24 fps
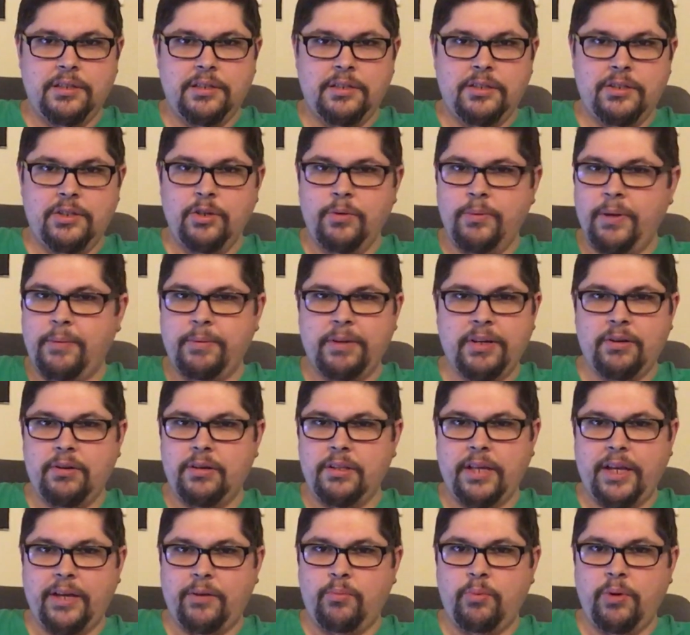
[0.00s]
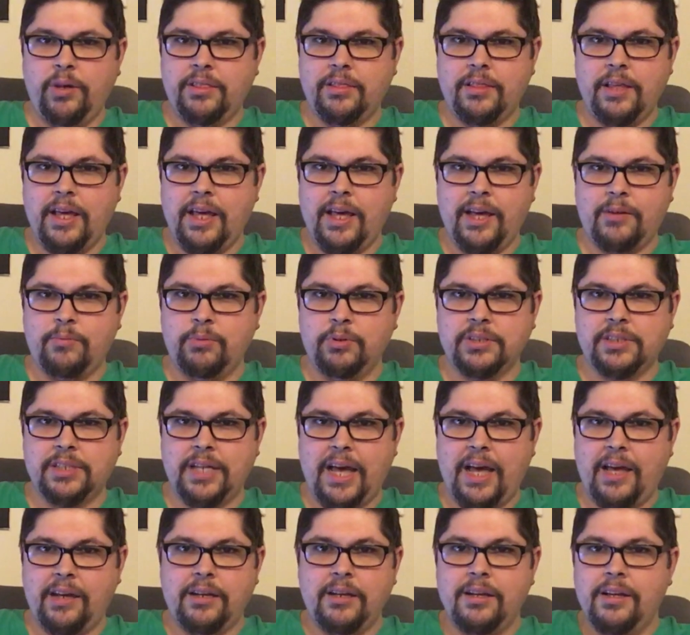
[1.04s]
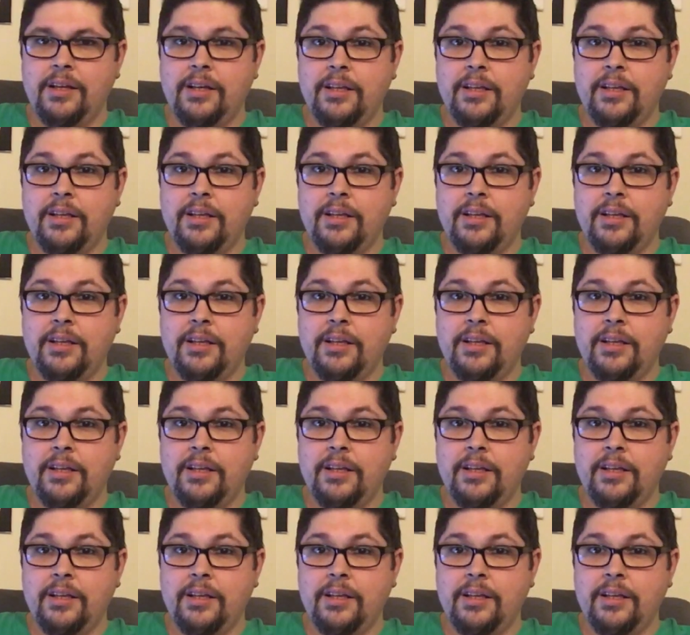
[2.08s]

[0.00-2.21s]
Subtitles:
You may be going like, what the heck was that?